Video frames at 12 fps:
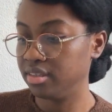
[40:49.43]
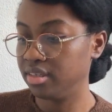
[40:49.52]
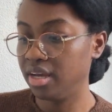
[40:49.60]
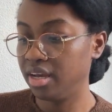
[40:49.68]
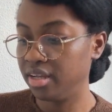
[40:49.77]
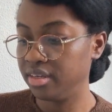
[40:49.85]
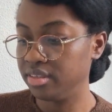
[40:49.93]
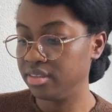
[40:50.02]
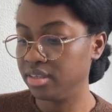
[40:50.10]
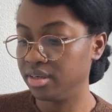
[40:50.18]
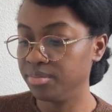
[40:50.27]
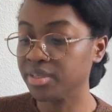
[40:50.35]

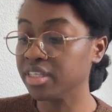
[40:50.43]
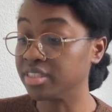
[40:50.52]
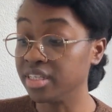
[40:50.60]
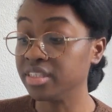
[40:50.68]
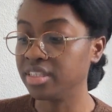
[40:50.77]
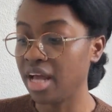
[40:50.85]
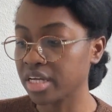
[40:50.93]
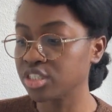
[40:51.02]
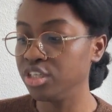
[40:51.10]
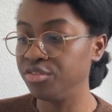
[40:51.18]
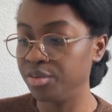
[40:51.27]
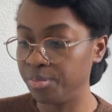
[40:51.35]
and because this is
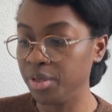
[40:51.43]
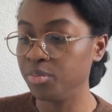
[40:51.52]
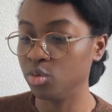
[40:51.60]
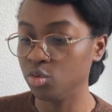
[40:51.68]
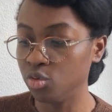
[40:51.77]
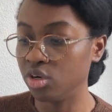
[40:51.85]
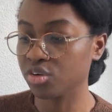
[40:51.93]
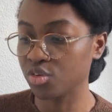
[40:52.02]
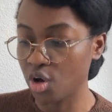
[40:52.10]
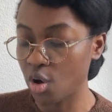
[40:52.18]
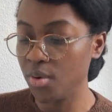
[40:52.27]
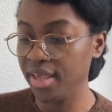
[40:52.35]
actually for people who are
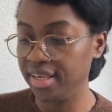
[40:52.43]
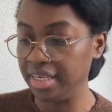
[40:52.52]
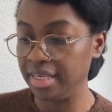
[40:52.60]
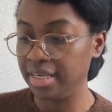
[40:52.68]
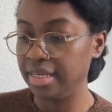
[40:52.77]
going